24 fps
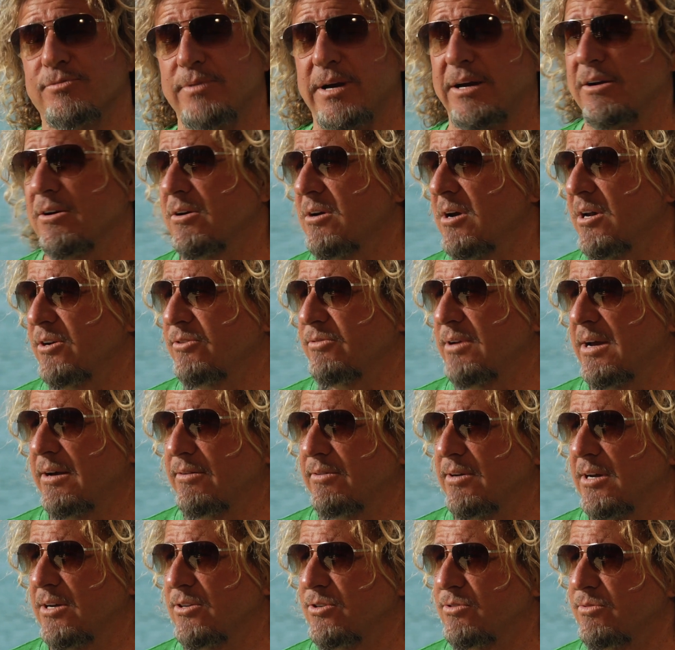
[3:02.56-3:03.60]
record contract
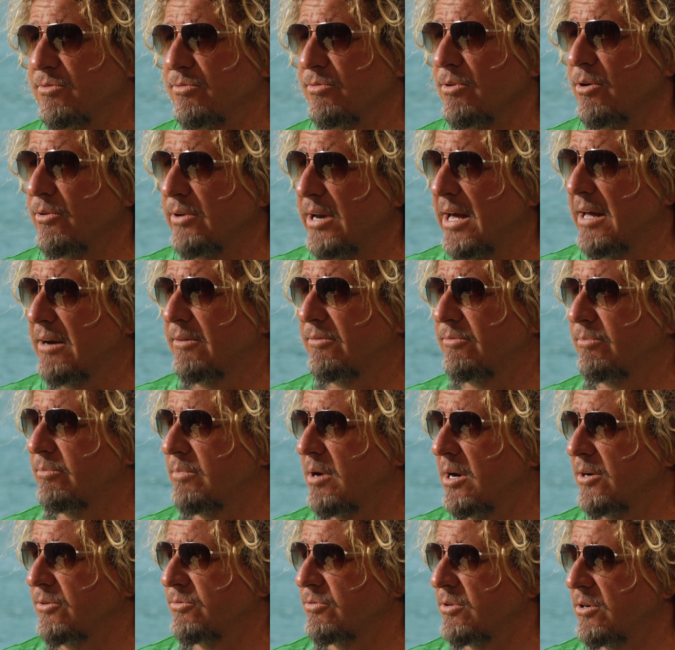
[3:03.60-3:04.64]
when I was thrown out of
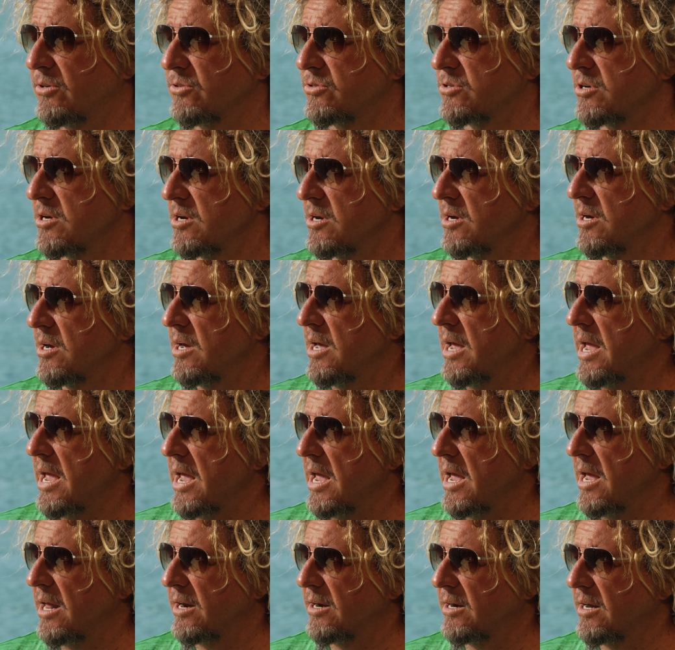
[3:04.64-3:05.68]
Montrose,
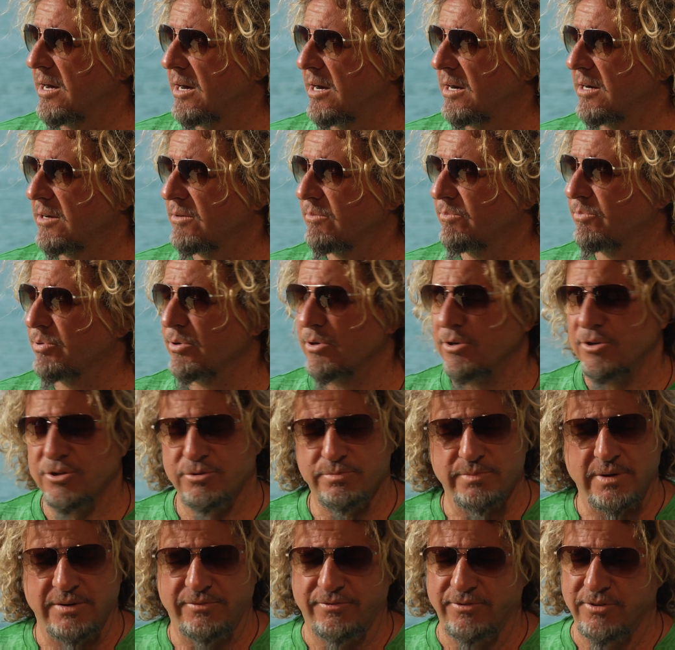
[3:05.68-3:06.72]
and produced
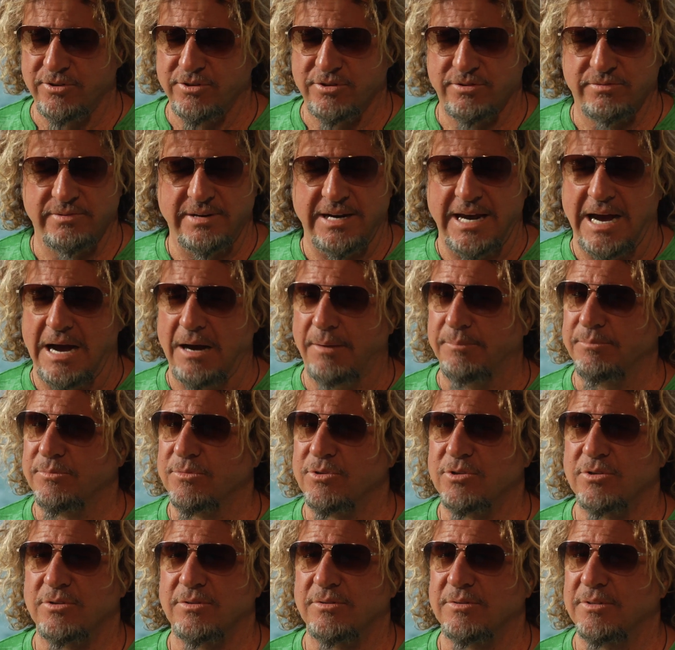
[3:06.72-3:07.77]
my first 3
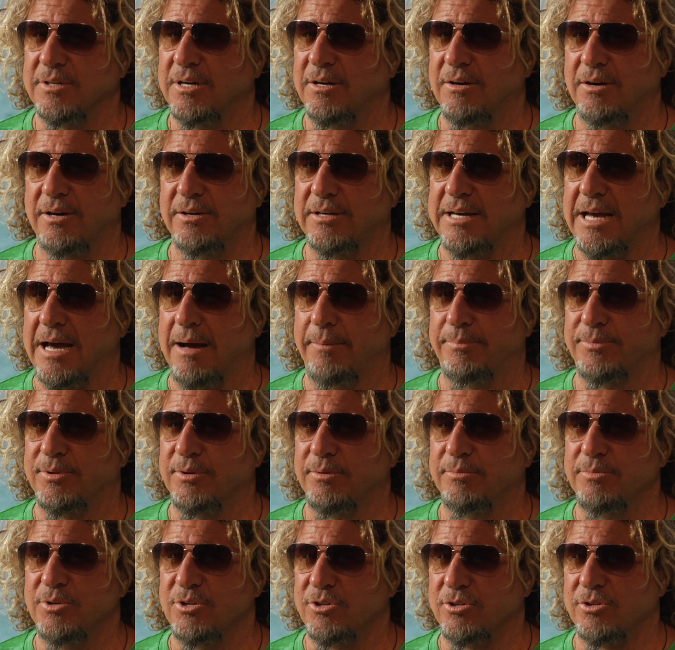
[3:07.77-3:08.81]
albums, on Capitol,
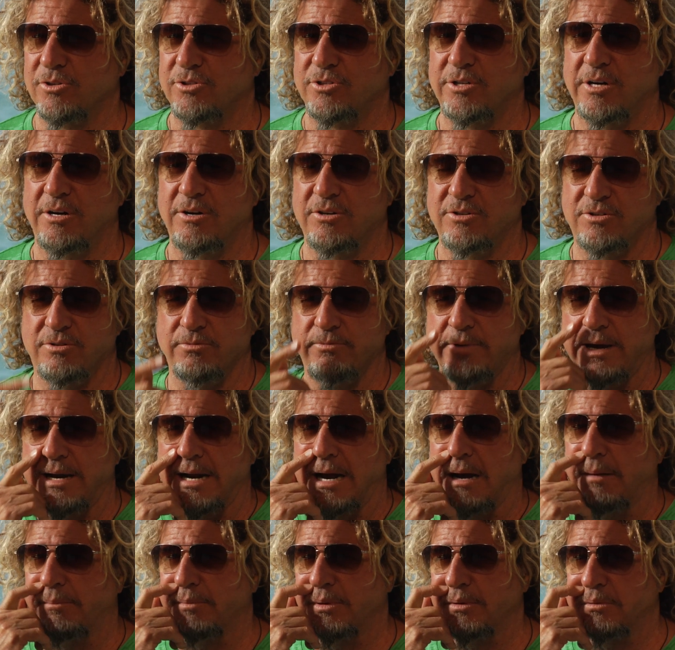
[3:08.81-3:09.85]
Musical Chairs, the Red
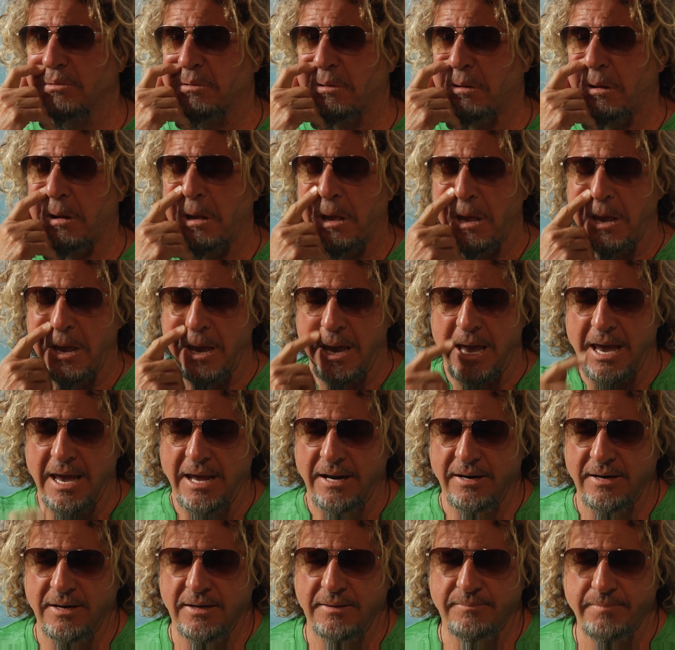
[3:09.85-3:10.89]
Album,
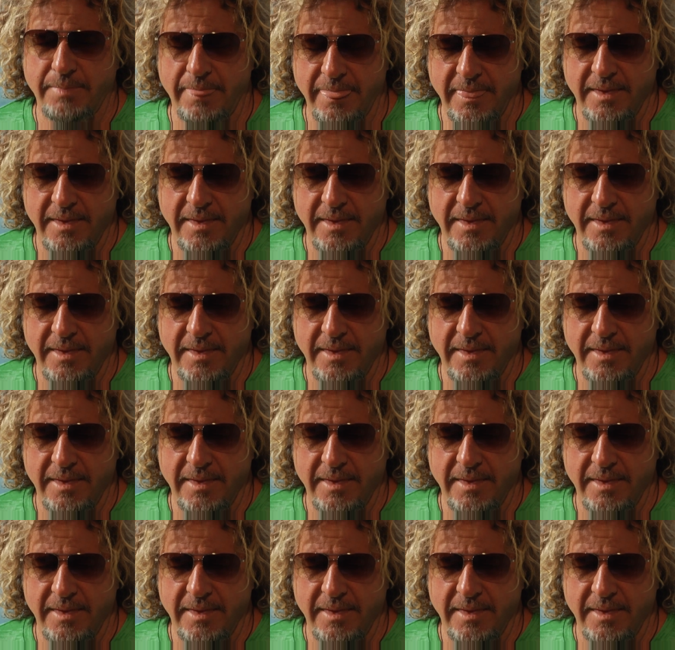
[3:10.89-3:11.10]
and